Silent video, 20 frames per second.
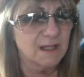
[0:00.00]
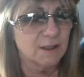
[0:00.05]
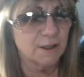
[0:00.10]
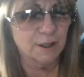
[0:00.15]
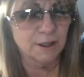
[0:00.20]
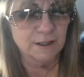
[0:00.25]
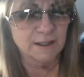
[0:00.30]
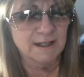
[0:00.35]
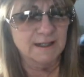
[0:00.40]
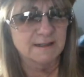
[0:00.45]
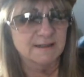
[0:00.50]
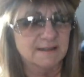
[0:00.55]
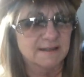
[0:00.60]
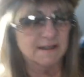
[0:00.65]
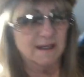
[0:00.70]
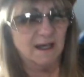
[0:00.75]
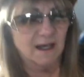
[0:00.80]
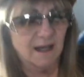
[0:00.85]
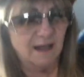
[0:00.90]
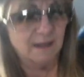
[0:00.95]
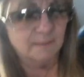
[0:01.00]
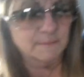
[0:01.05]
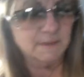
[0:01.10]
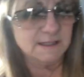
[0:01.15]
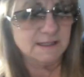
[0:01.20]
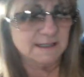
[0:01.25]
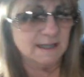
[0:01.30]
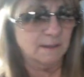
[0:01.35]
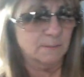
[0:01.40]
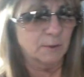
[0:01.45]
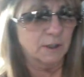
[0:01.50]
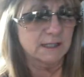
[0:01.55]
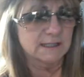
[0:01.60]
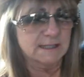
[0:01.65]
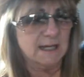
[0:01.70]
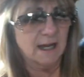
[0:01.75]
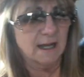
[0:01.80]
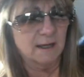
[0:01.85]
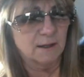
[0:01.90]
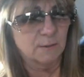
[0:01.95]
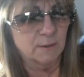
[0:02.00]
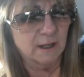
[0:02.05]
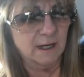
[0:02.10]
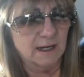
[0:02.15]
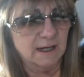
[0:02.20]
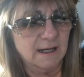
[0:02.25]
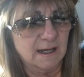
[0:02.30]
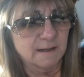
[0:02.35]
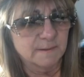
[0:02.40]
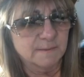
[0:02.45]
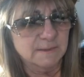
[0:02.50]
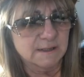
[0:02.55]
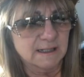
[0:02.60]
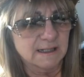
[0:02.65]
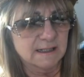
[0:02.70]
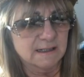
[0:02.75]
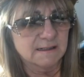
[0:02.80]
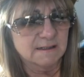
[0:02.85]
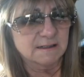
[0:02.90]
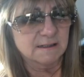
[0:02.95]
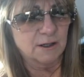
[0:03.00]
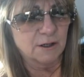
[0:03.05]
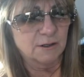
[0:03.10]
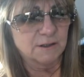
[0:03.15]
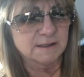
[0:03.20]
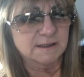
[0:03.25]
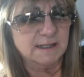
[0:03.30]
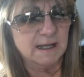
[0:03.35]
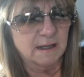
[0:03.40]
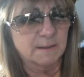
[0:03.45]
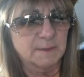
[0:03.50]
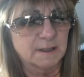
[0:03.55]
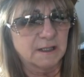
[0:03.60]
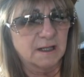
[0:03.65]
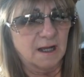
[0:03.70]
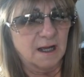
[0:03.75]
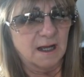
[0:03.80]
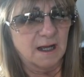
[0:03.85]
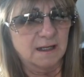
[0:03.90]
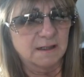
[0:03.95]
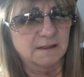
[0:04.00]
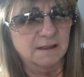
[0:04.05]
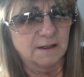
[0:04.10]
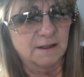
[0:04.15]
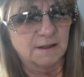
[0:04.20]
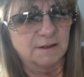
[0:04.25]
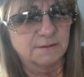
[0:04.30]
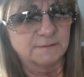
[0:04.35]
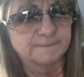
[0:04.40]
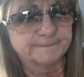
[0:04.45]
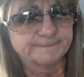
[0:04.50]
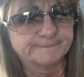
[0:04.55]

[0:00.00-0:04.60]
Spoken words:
goodness, the subway tile when it comes in. So it's coming along though.